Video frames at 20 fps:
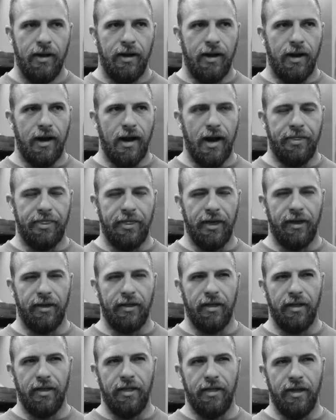I think
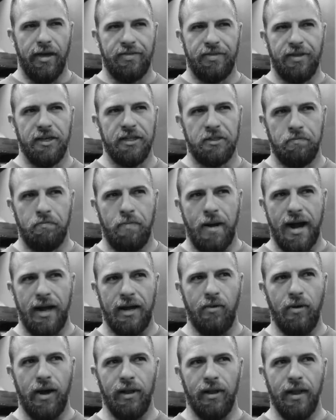at this
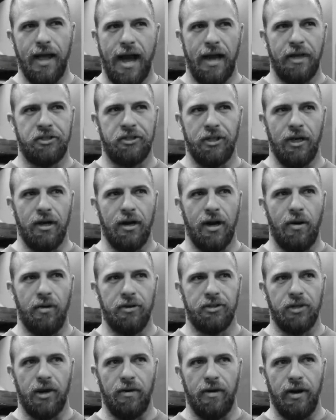body weight last year, I
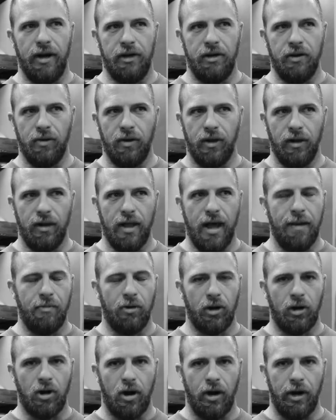was already doing a lot
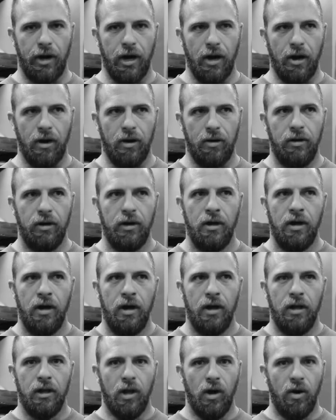more cardio,
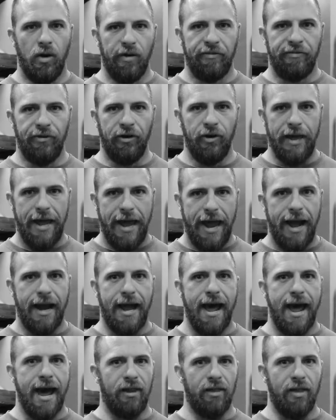lower food, and
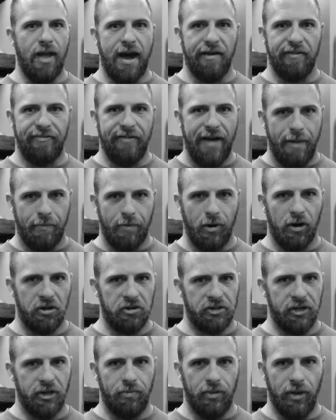I had a lot of fat
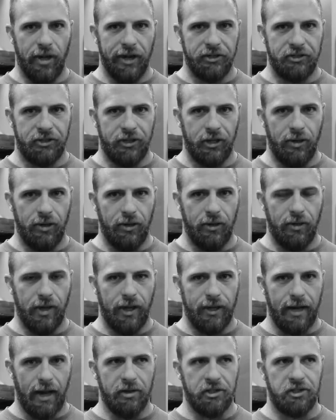burners in place too.
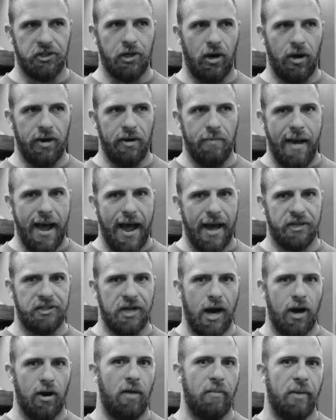Like I was starting to max
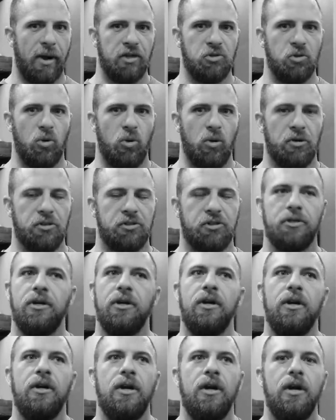out all my tools,
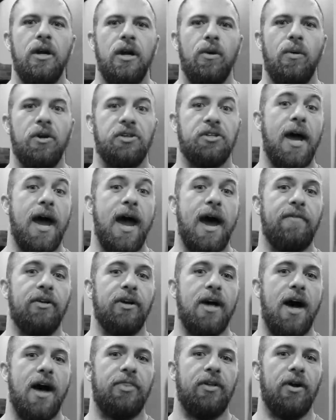which I
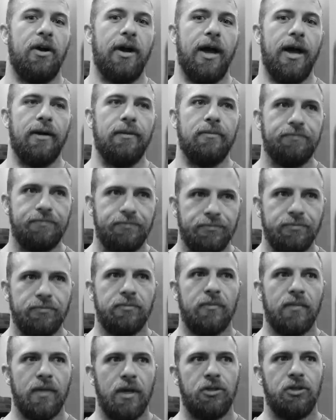haven't got there yet.
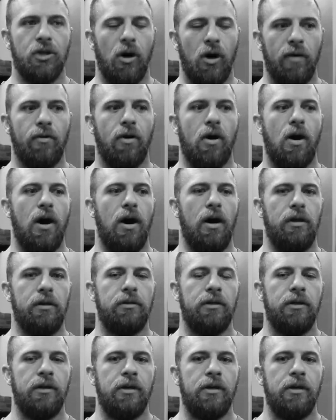So overall,